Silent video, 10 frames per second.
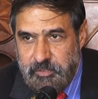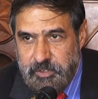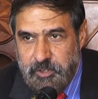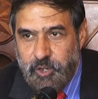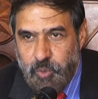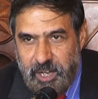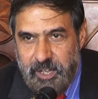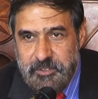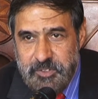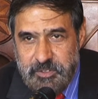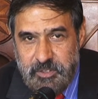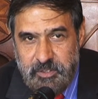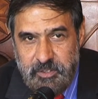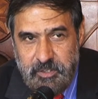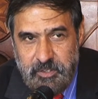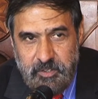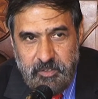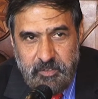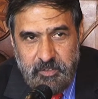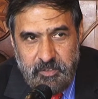It requires
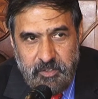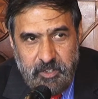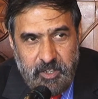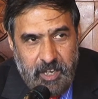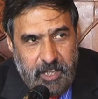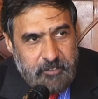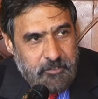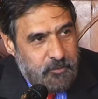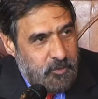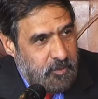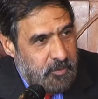a life